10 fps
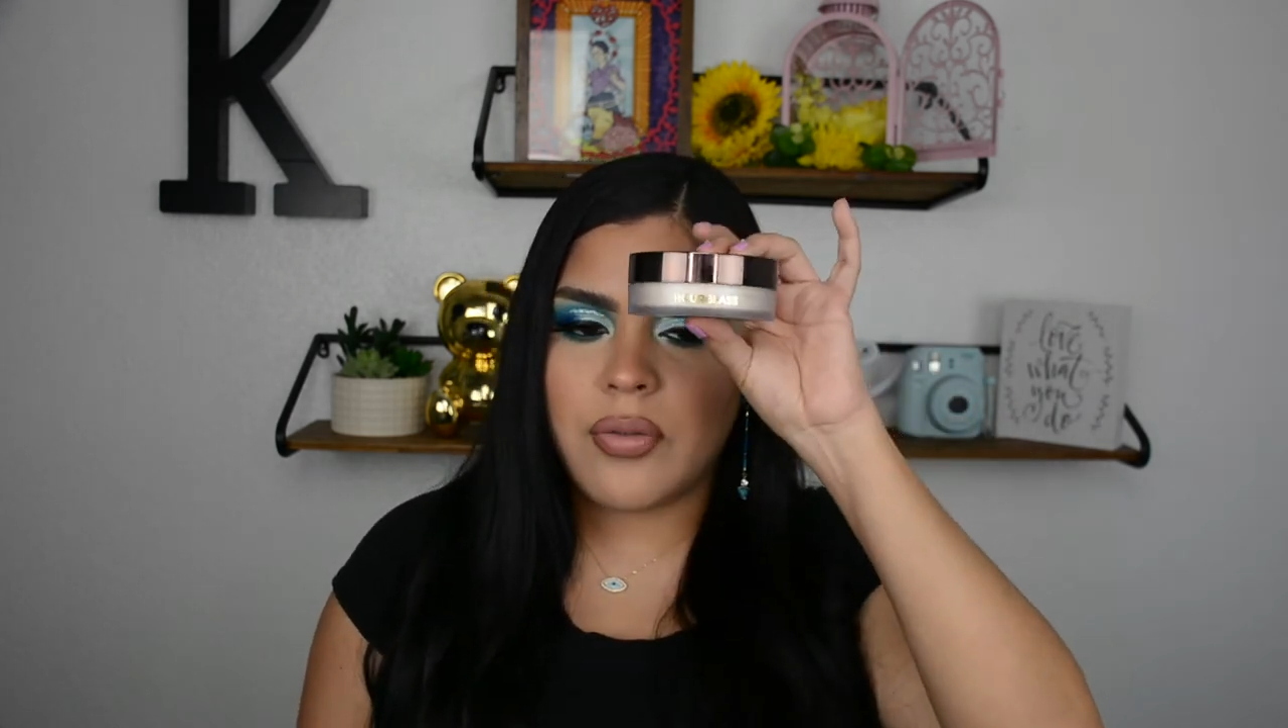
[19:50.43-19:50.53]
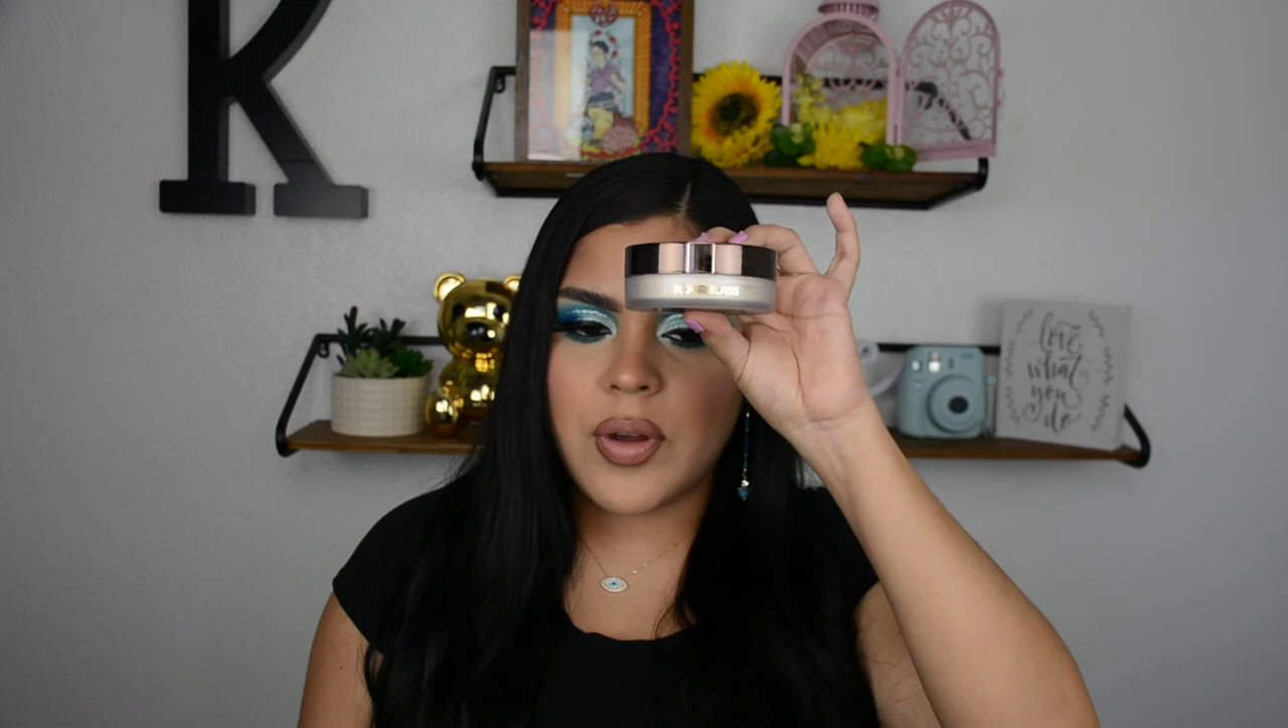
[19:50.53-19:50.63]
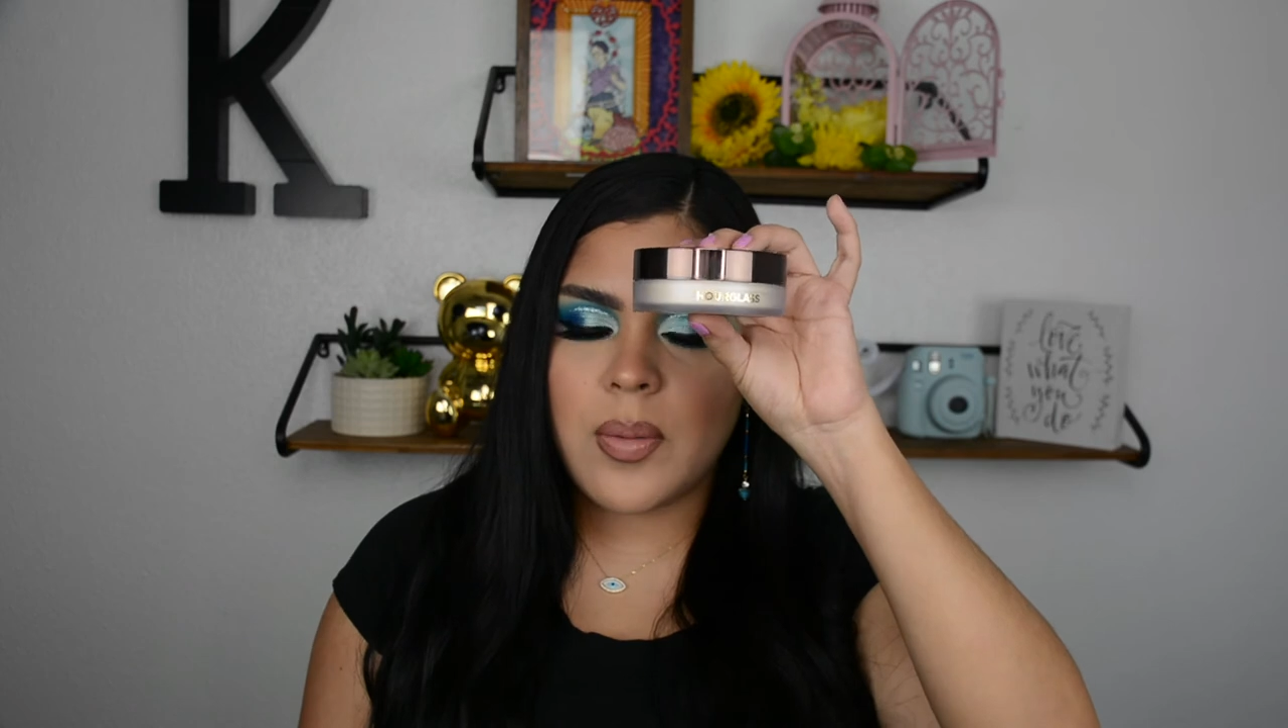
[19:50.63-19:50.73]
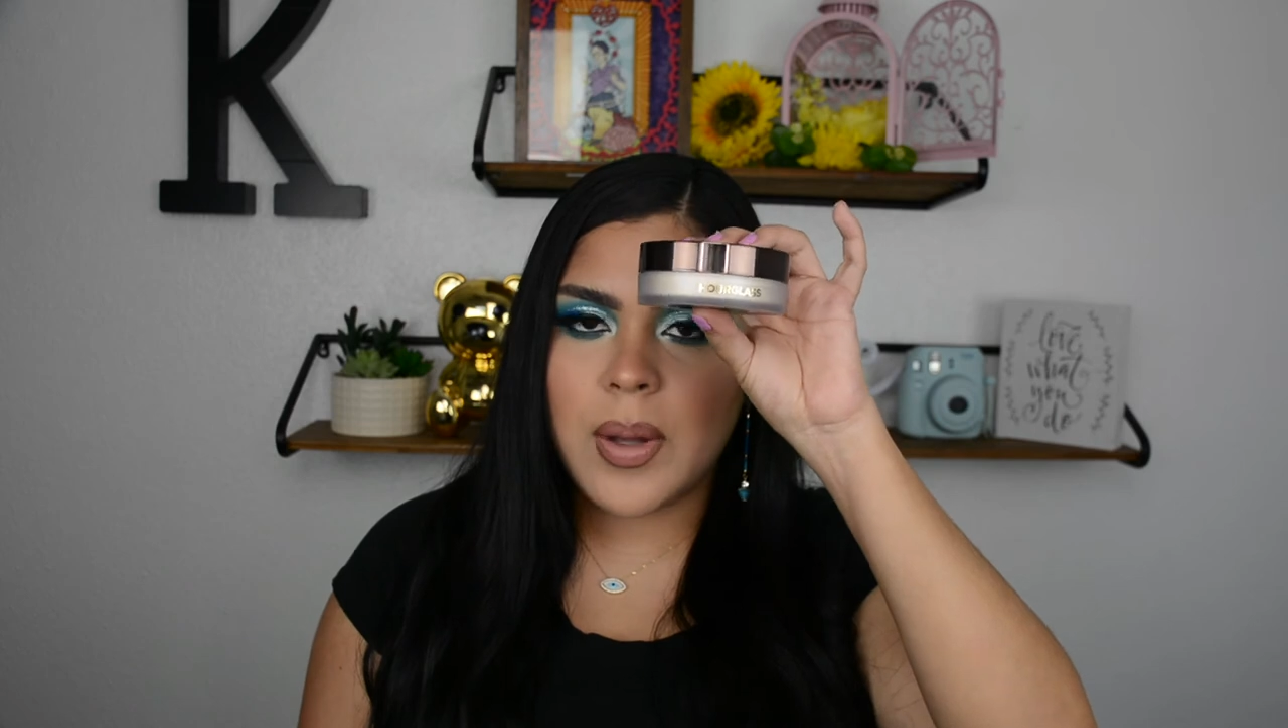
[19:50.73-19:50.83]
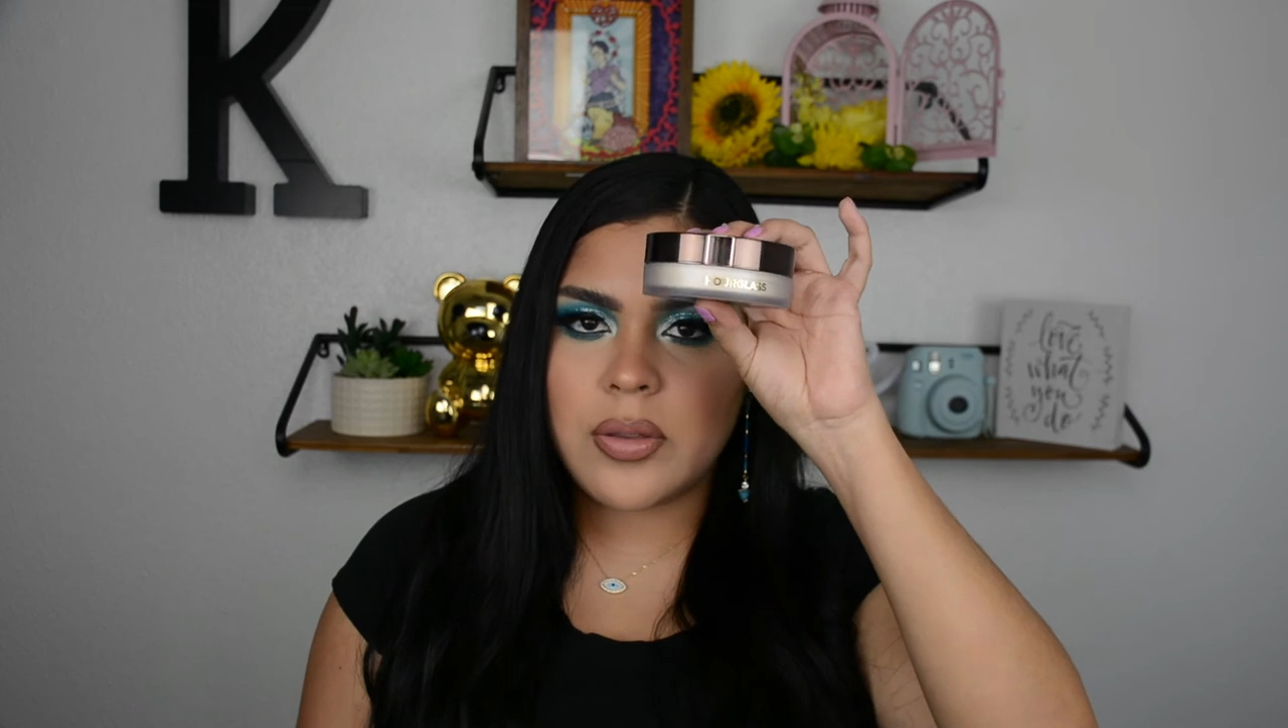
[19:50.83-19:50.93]

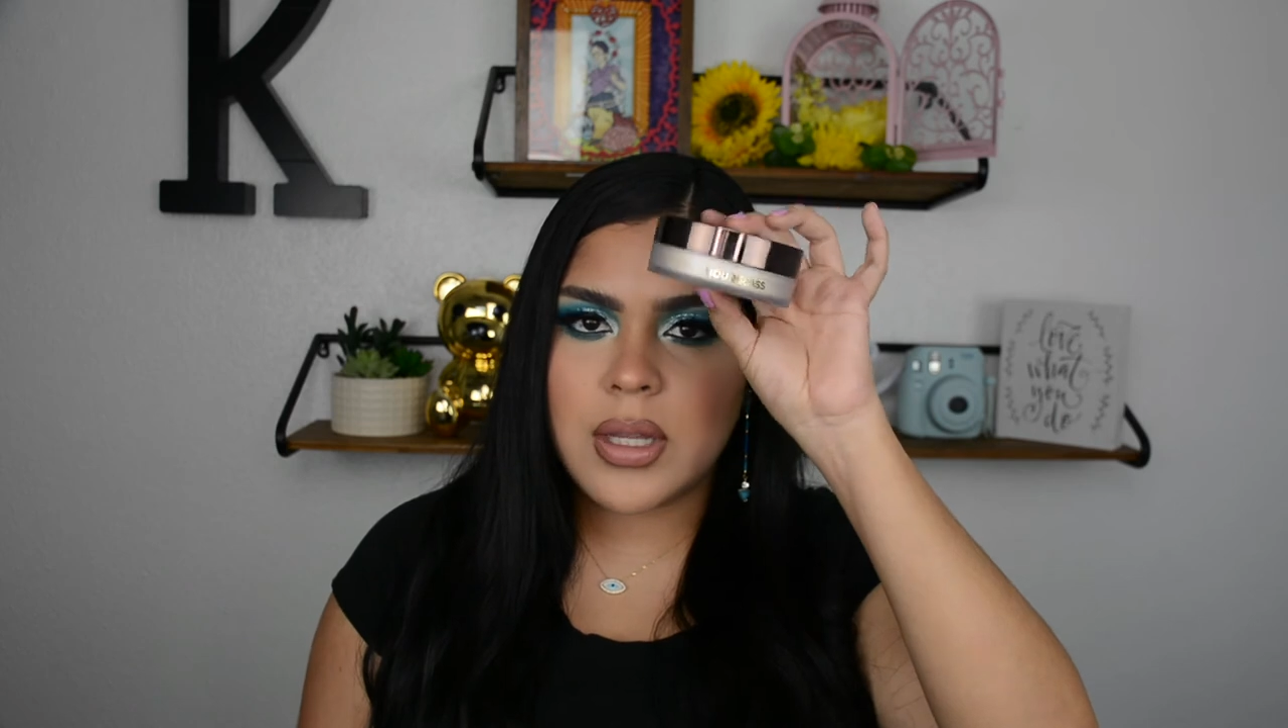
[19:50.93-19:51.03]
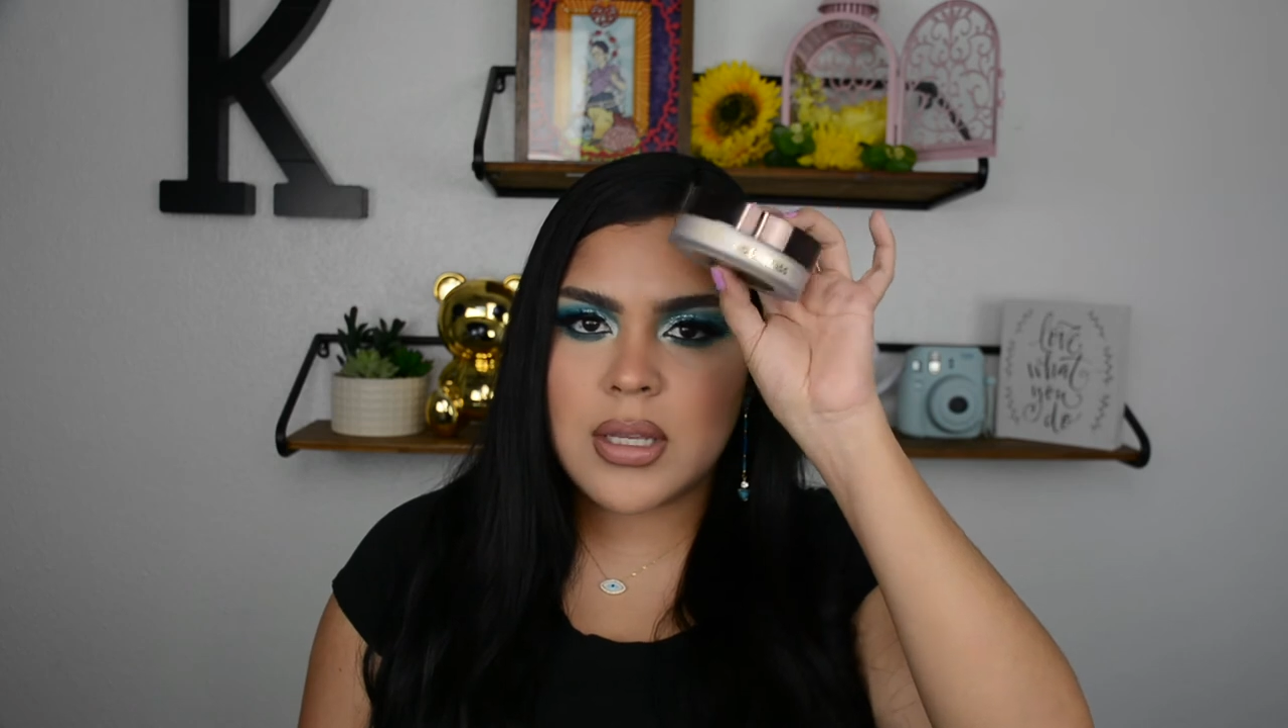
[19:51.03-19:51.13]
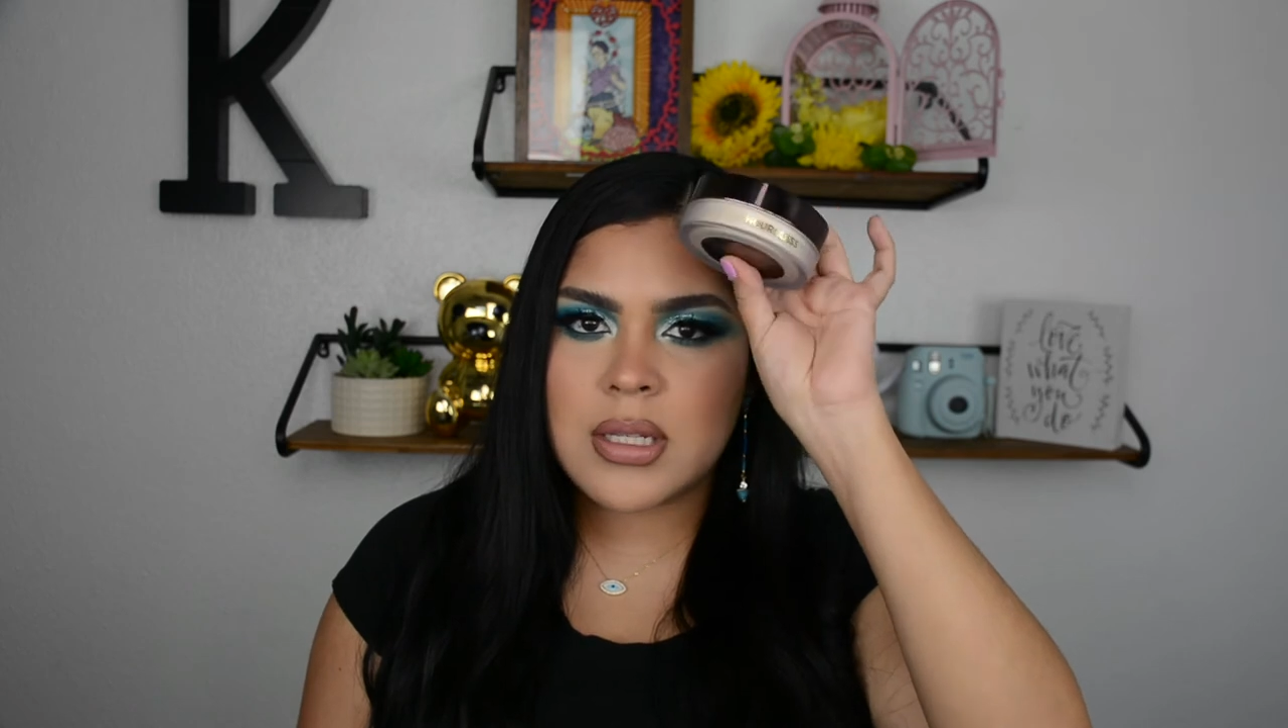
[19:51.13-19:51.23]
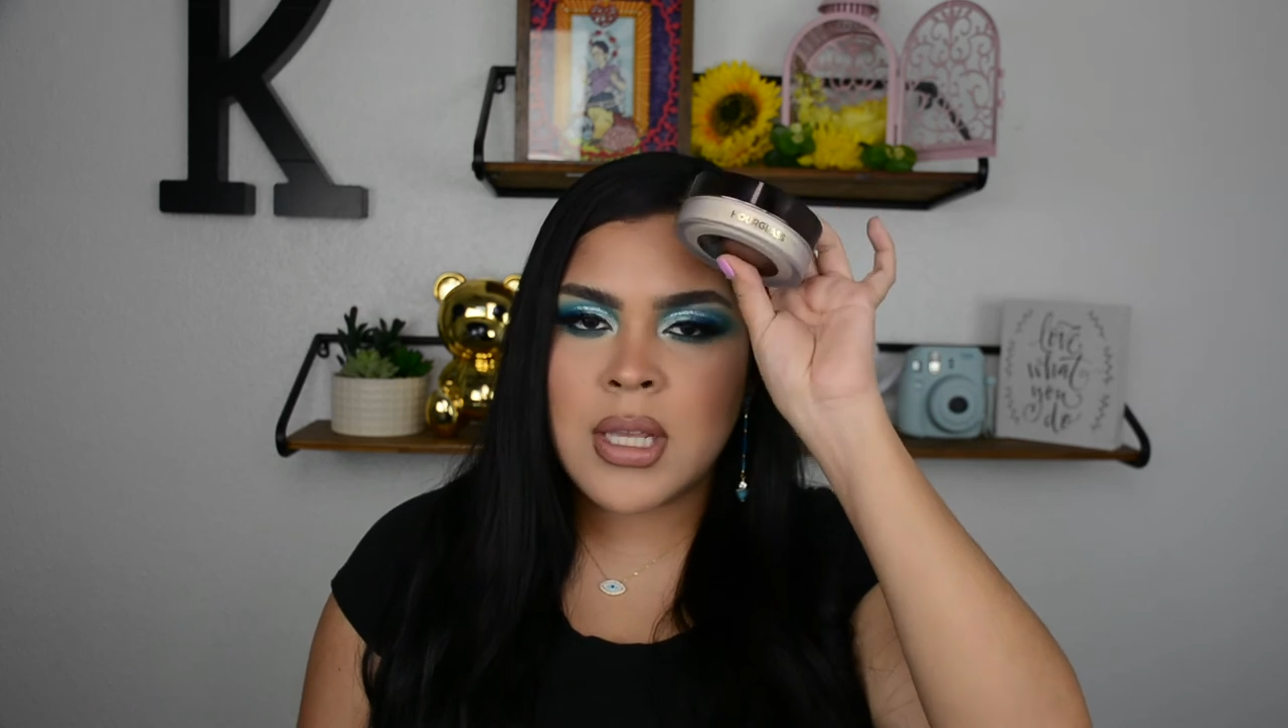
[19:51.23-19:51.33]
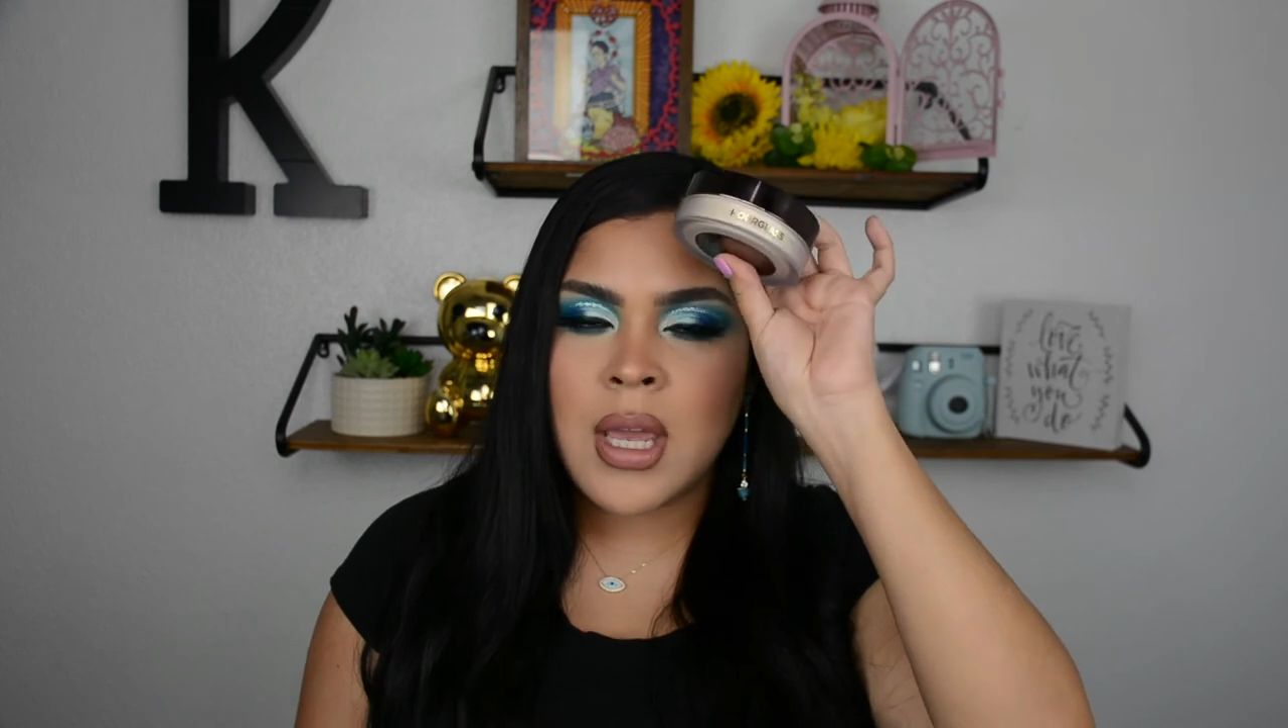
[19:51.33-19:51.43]
feel about this.